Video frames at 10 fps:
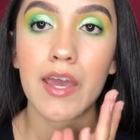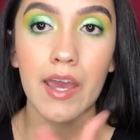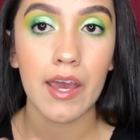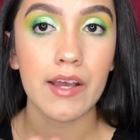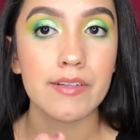
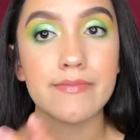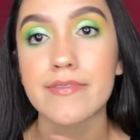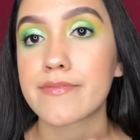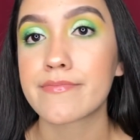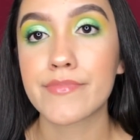
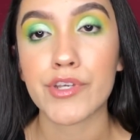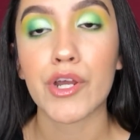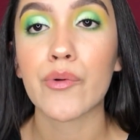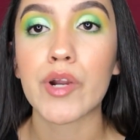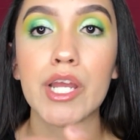and you
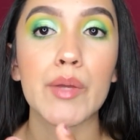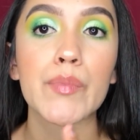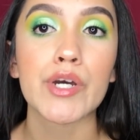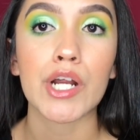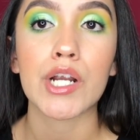know, we're gonna
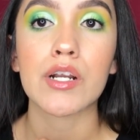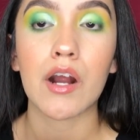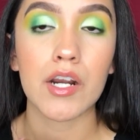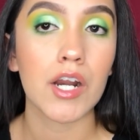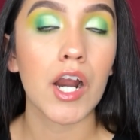put our
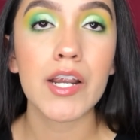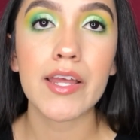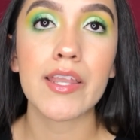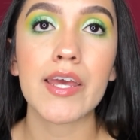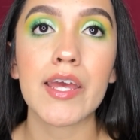heart
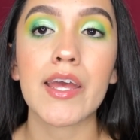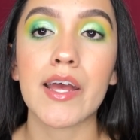in it,